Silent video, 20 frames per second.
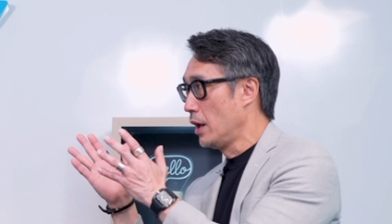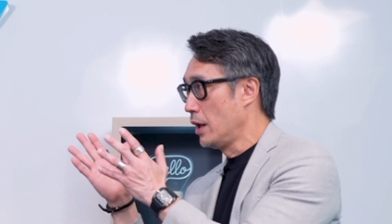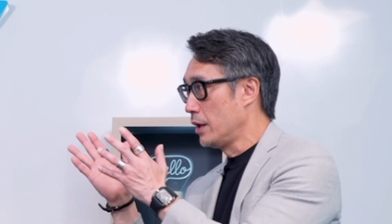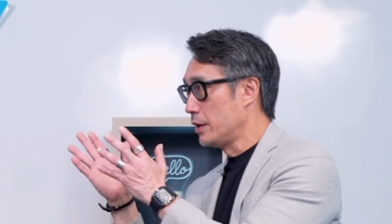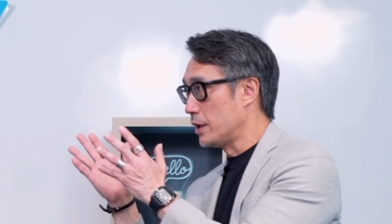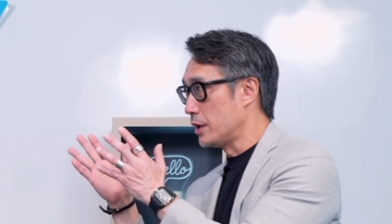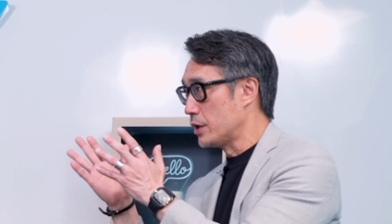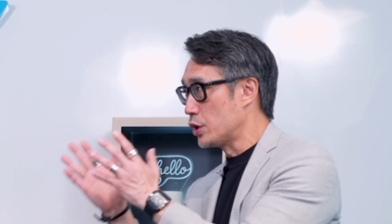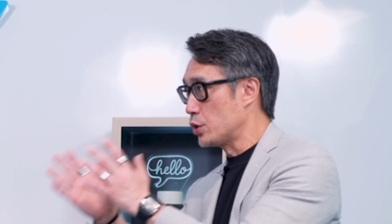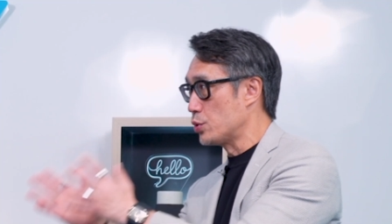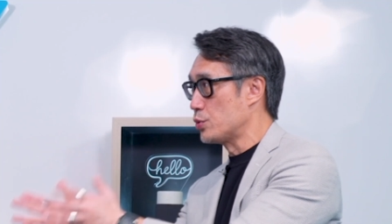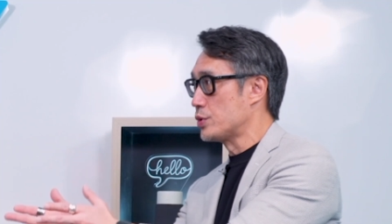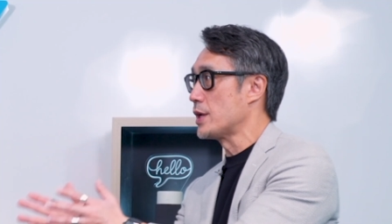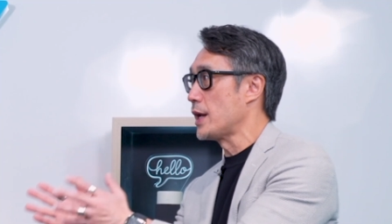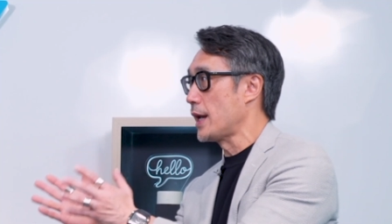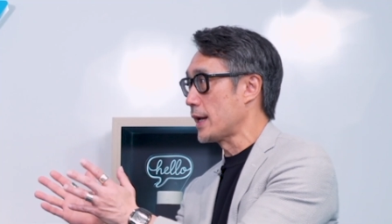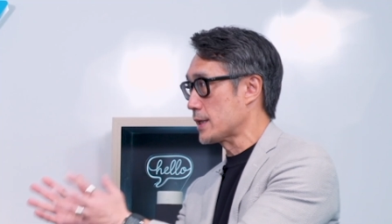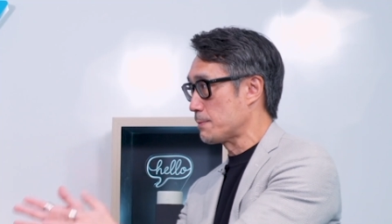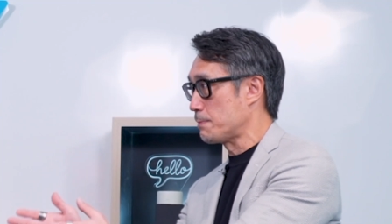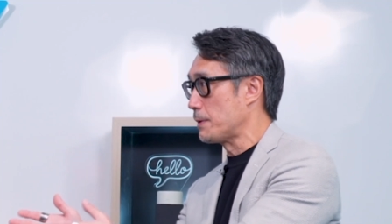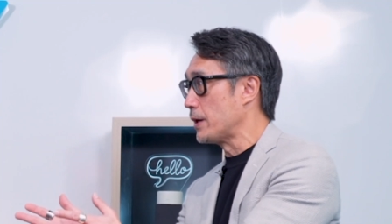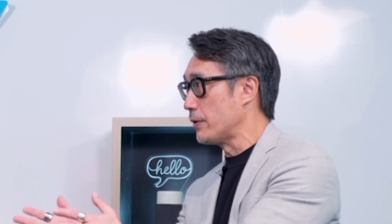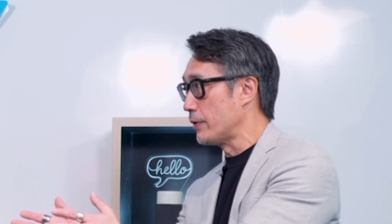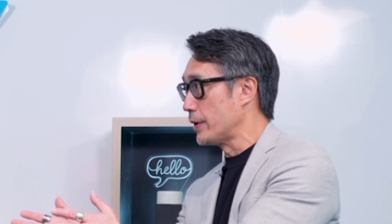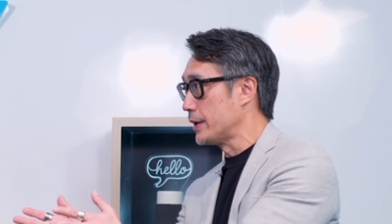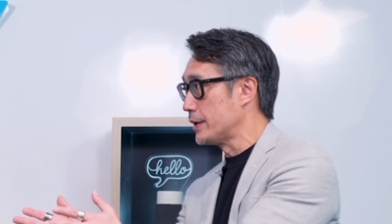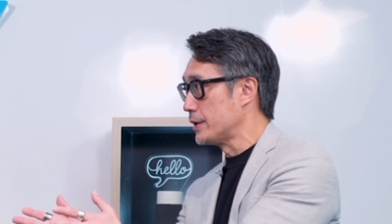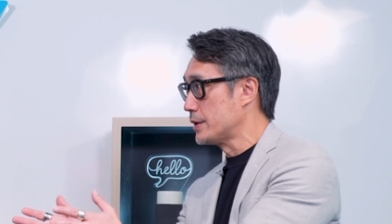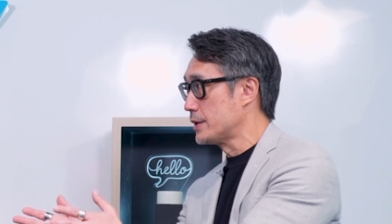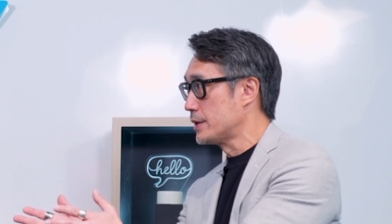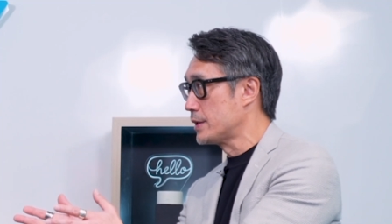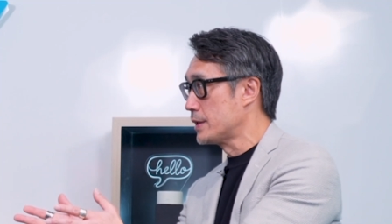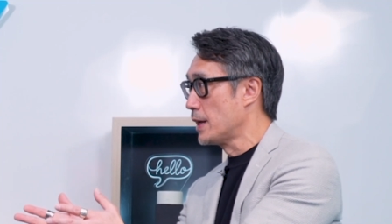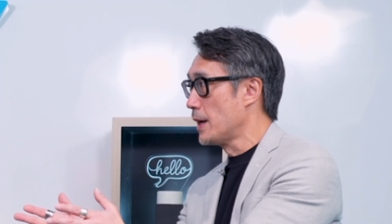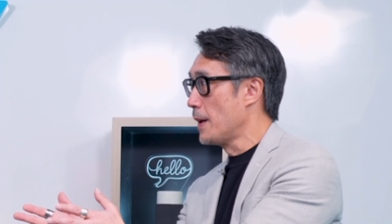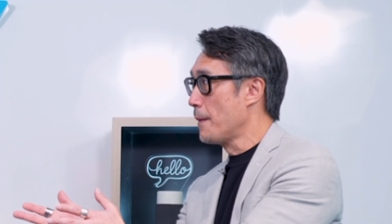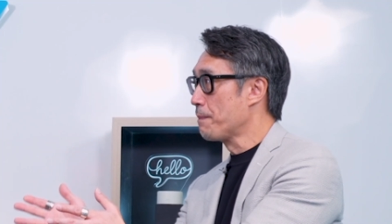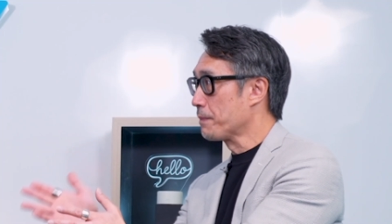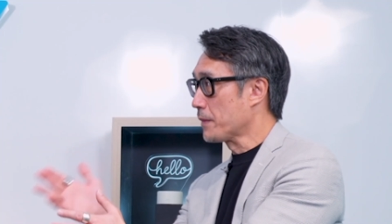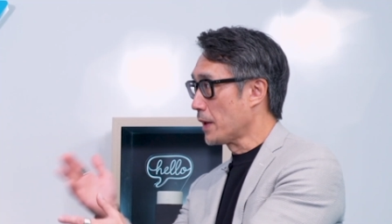the user experience.
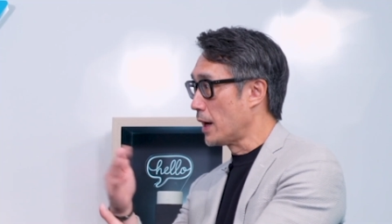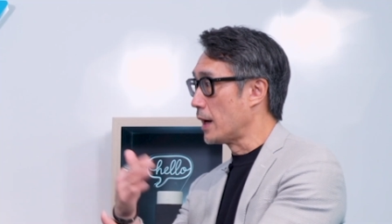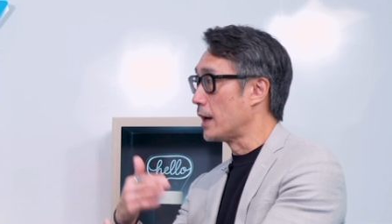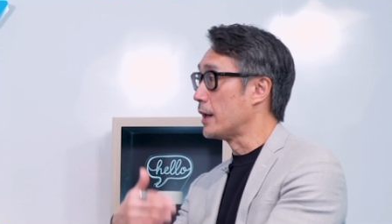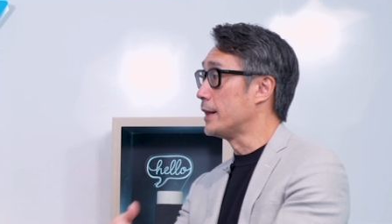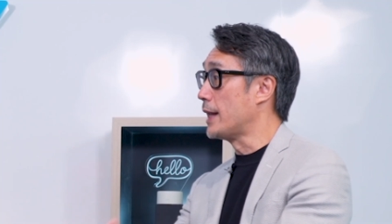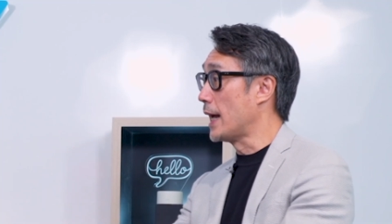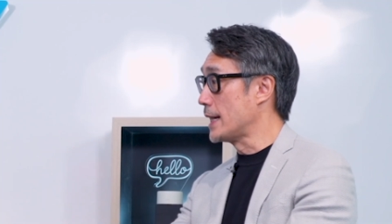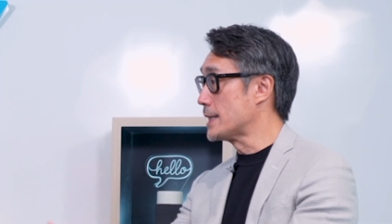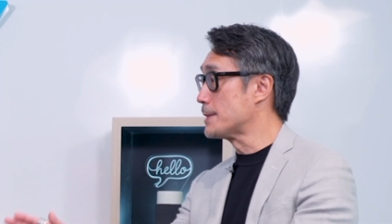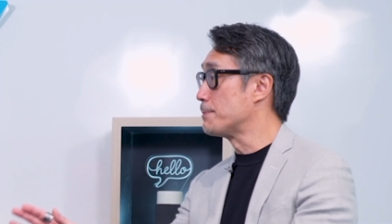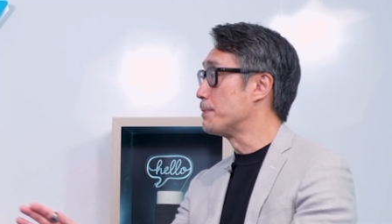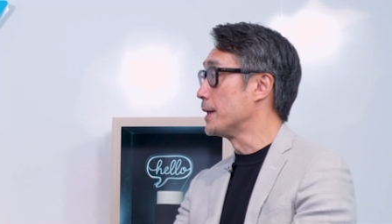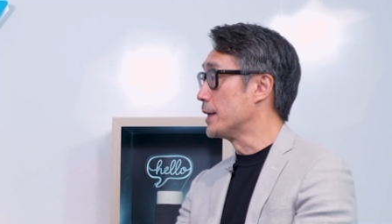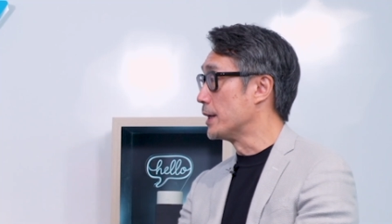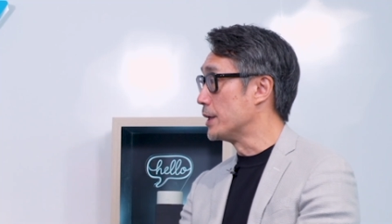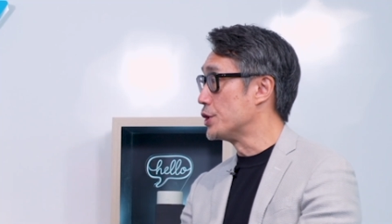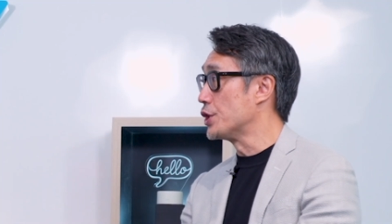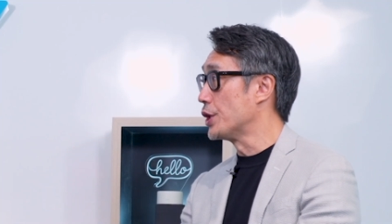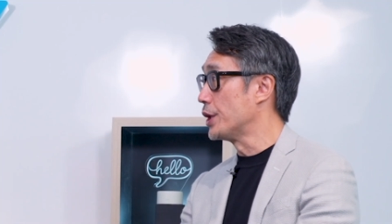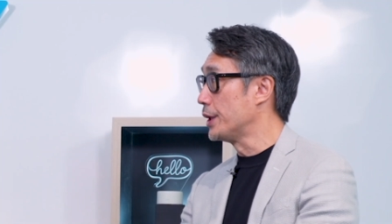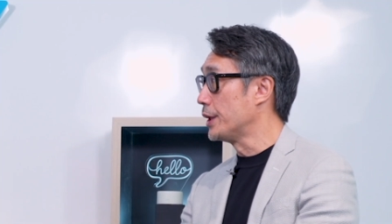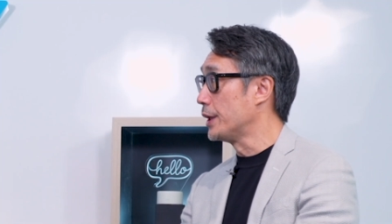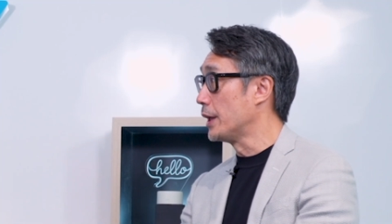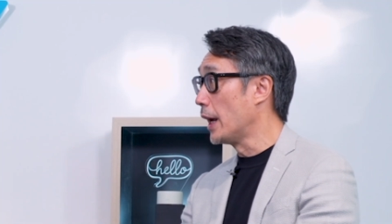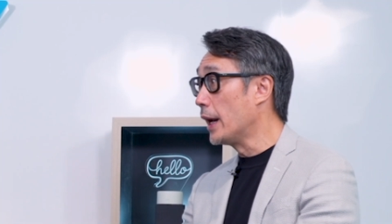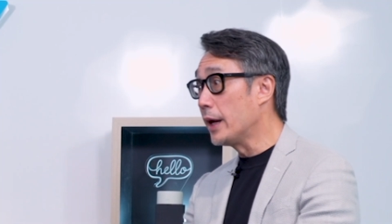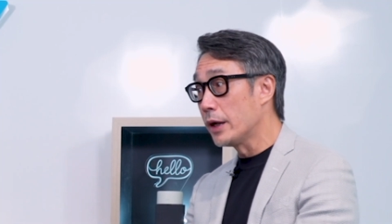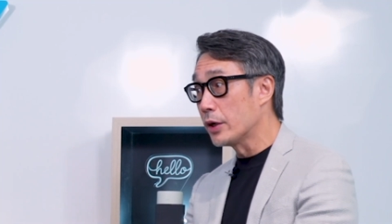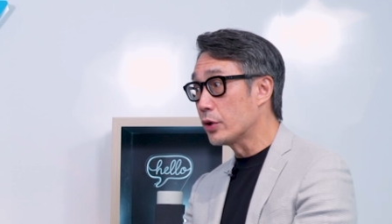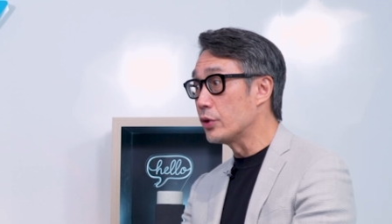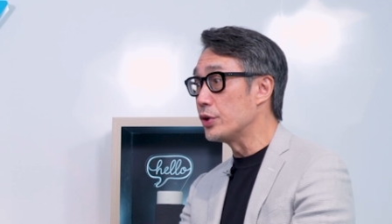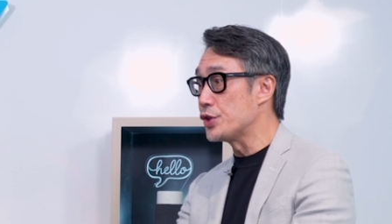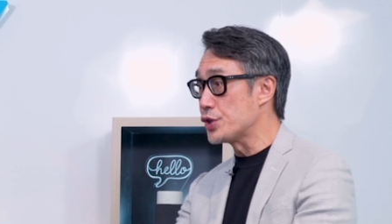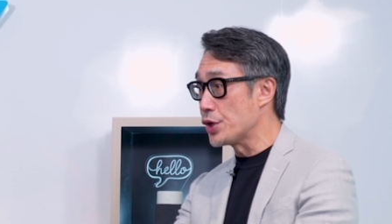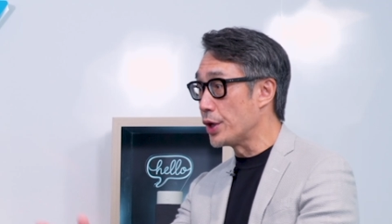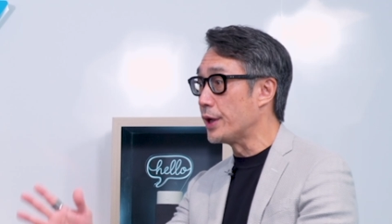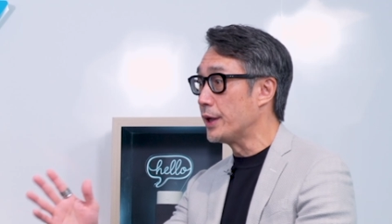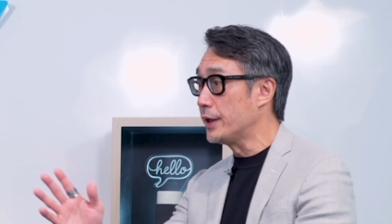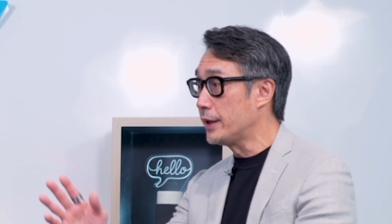Uh, that's been a journey, and a good
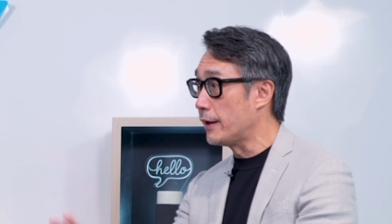journey.